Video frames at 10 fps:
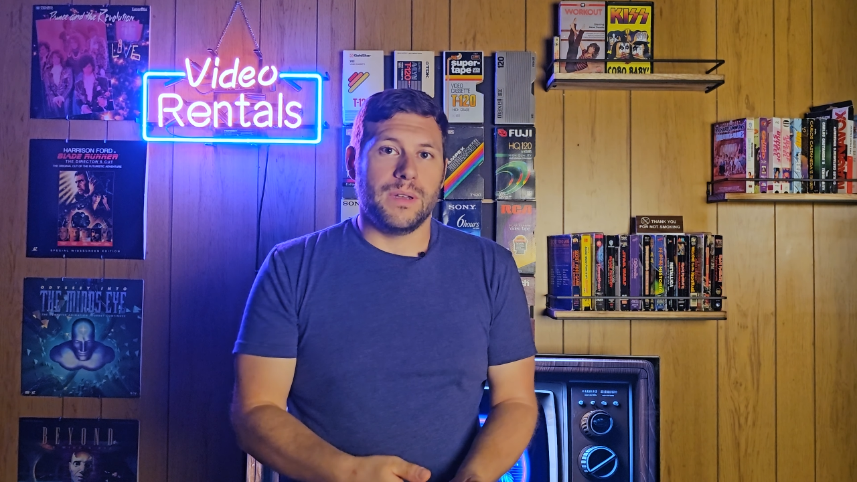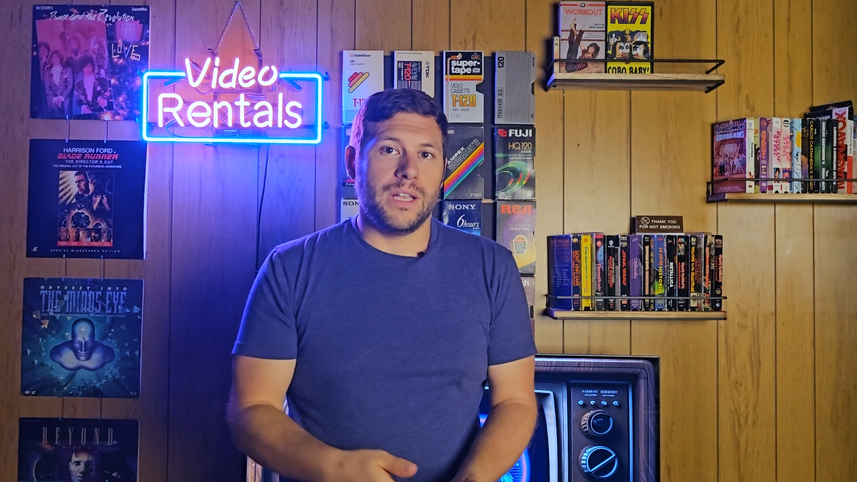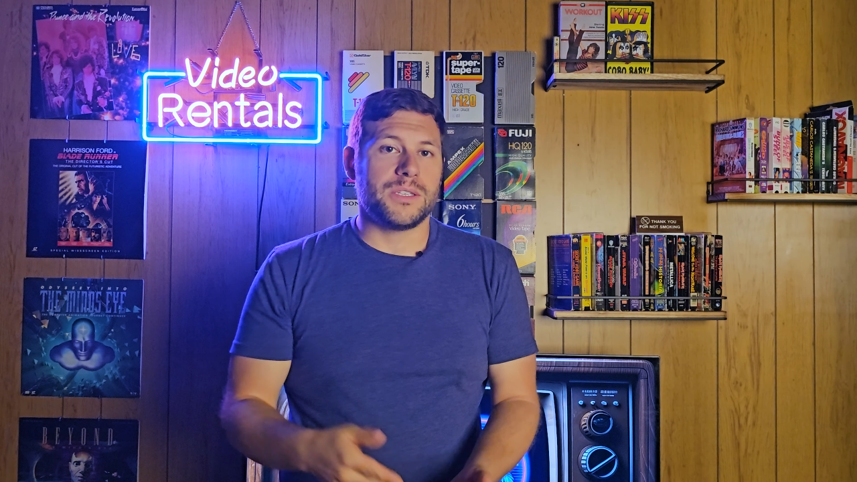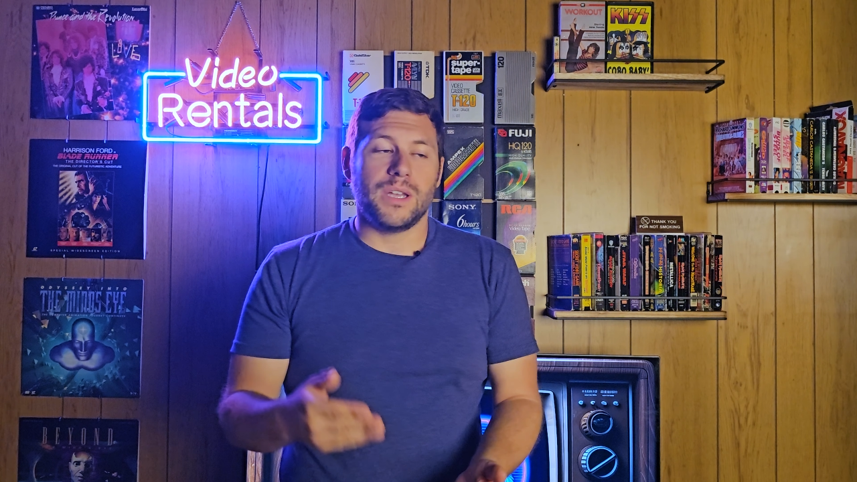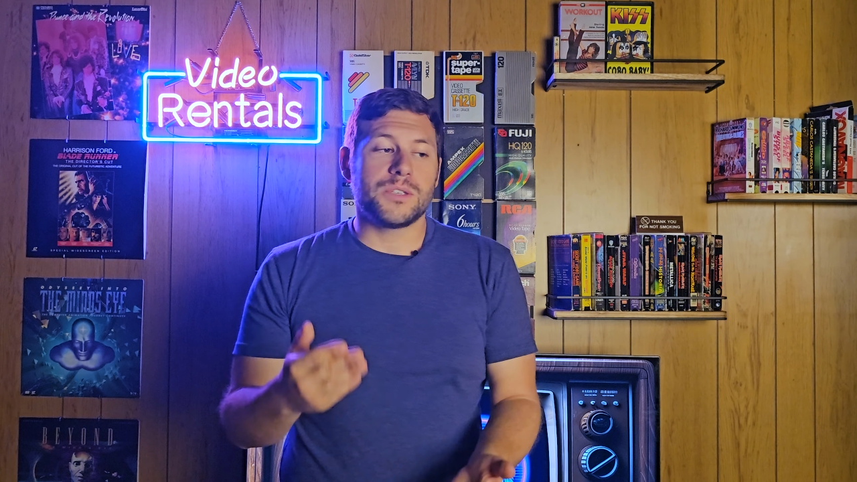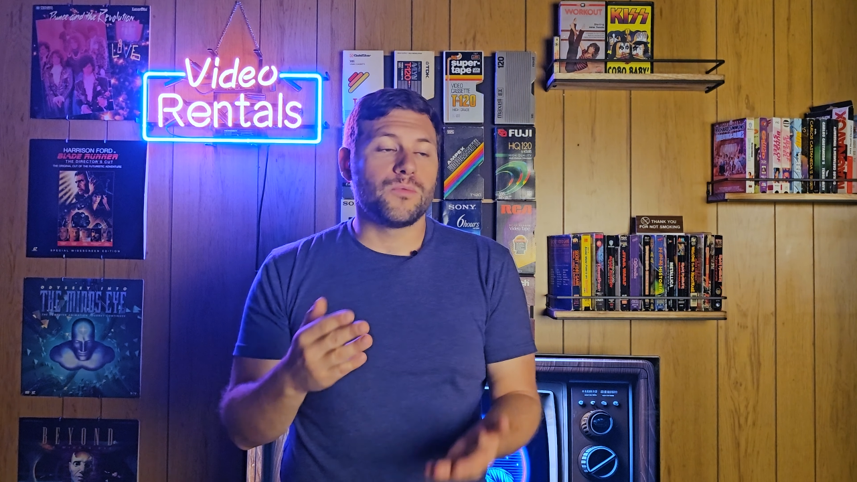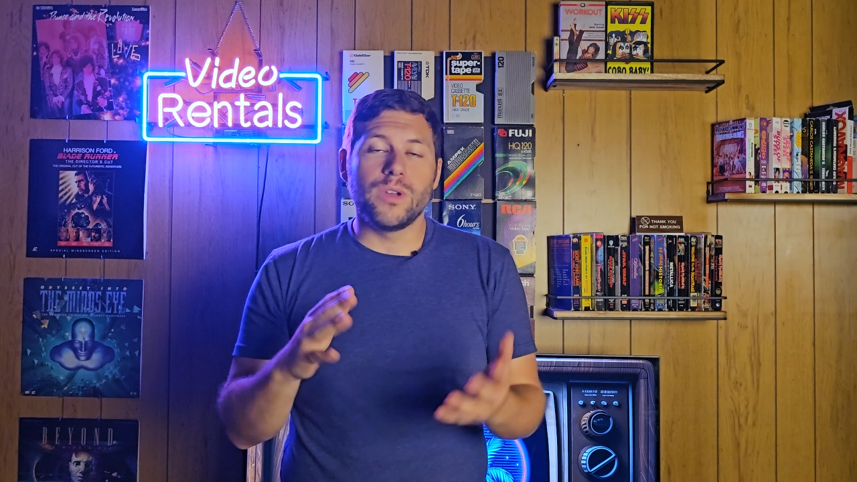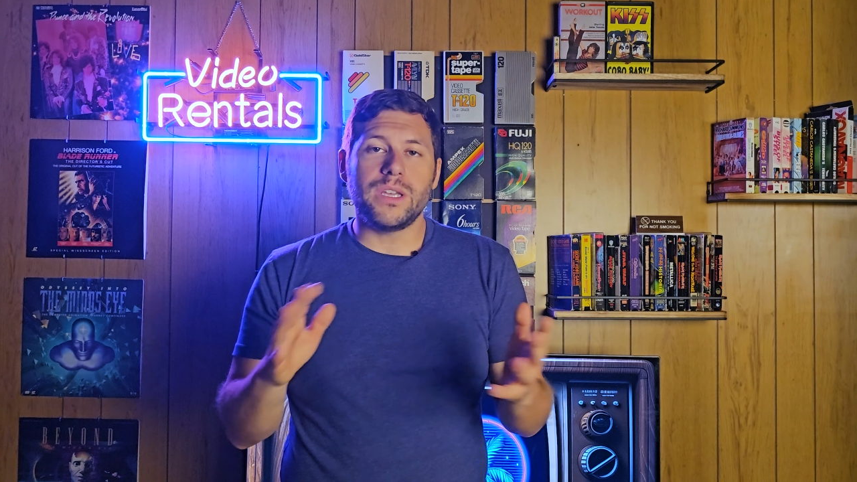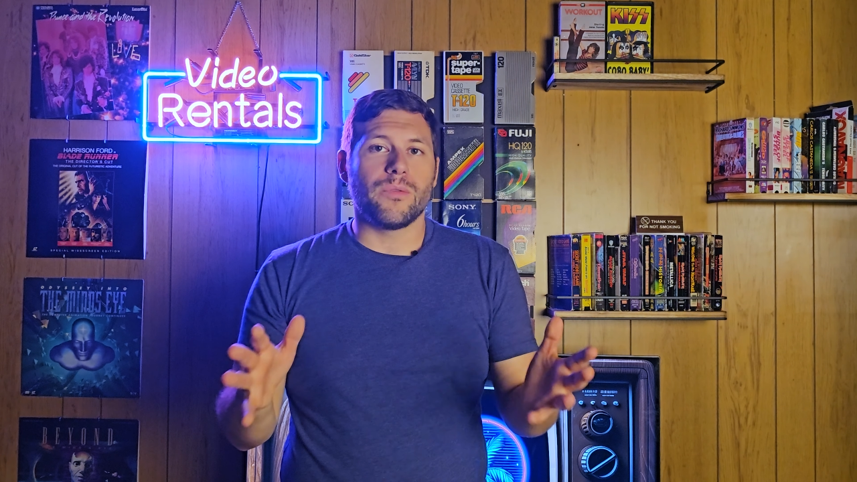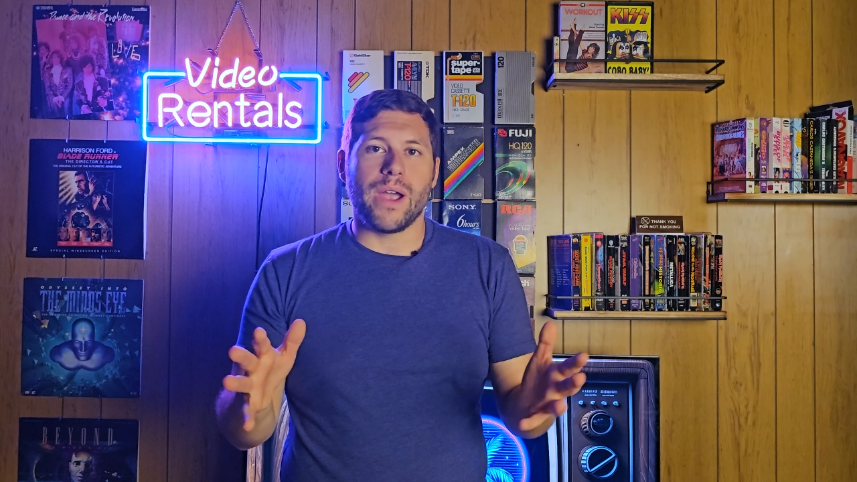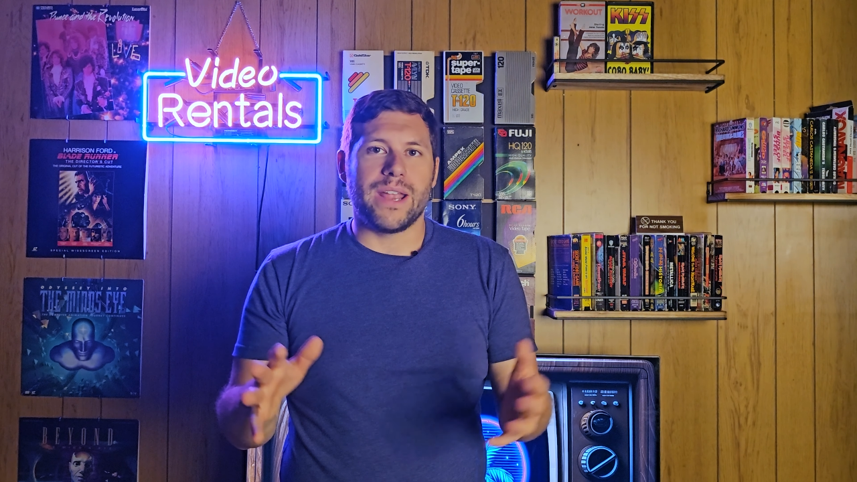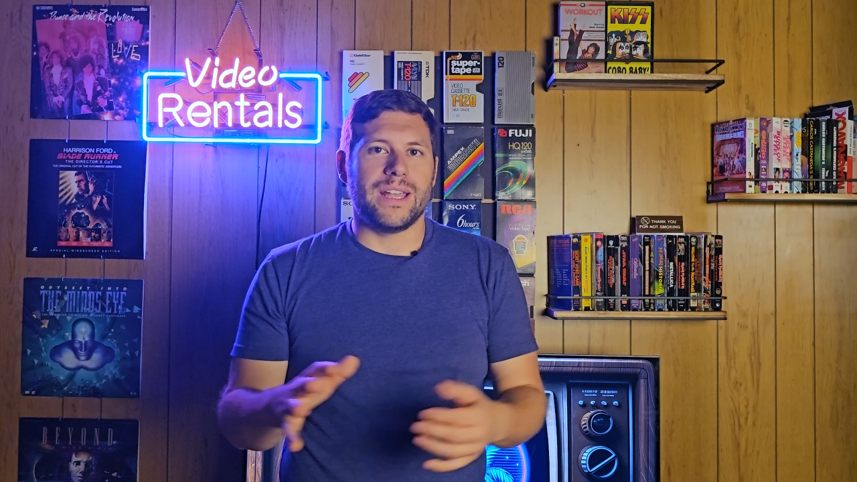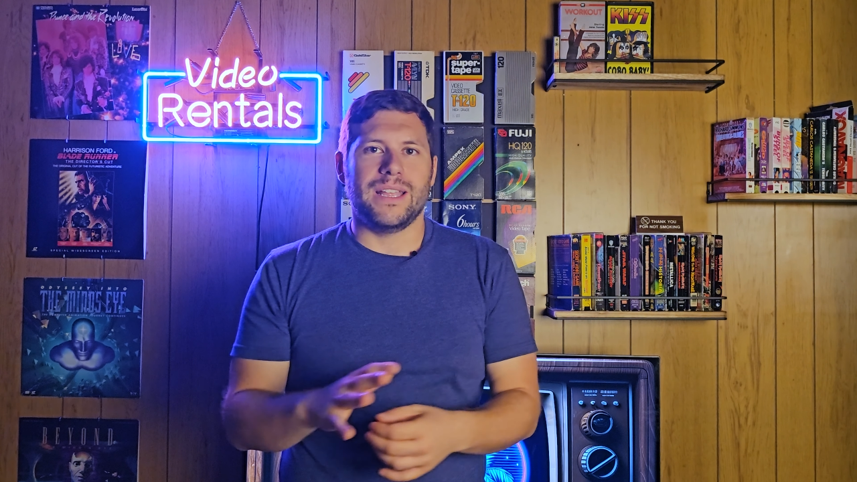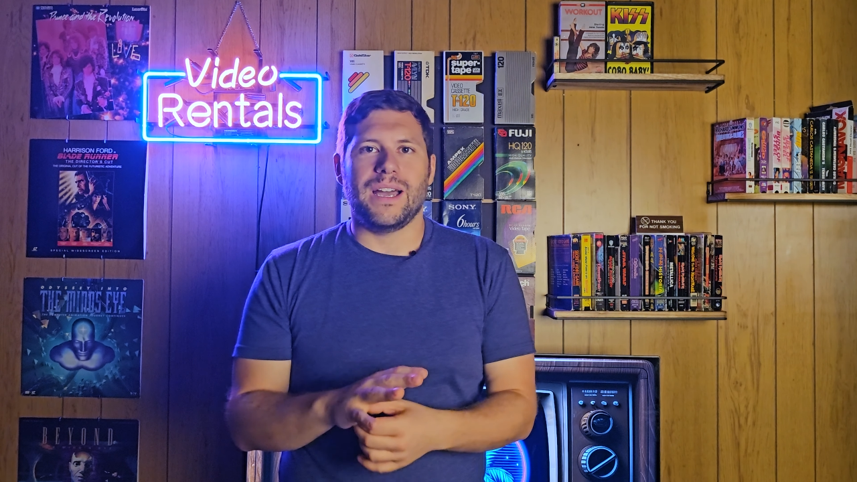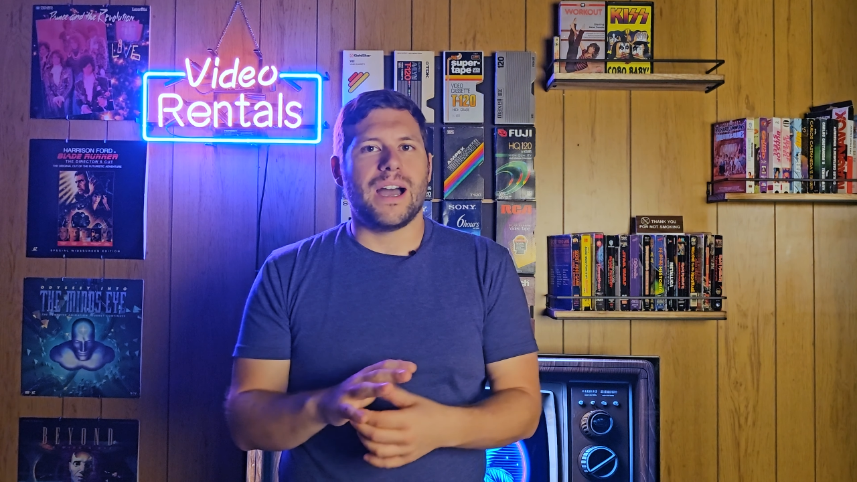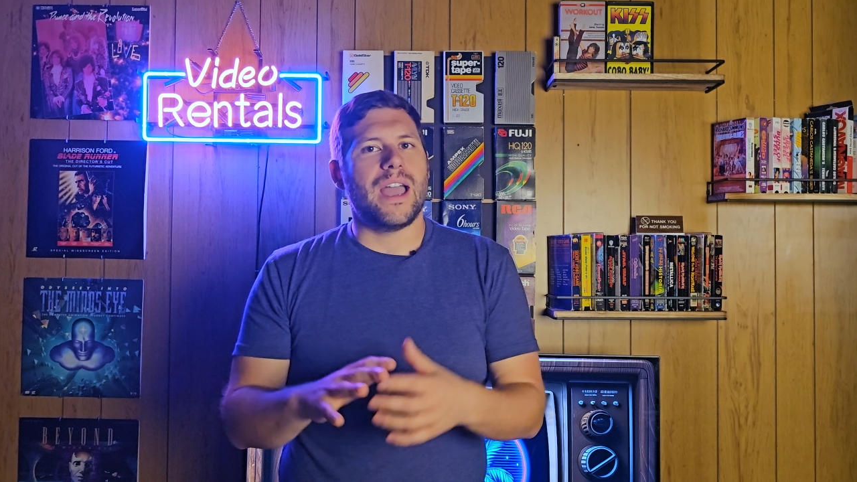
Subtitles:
It's really great.